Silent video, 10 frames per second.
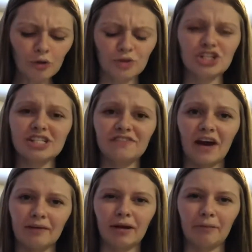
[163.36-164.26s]
which is
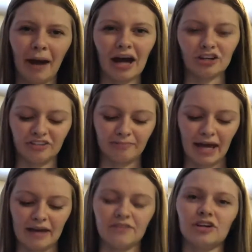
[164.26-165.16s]
defined by a pattern of
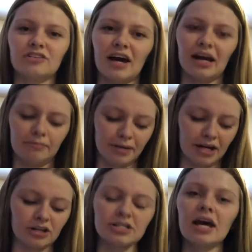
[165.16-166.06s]
behavior that
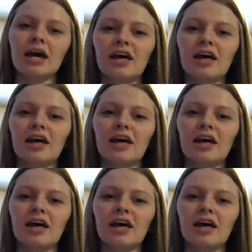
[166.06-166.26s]
impairs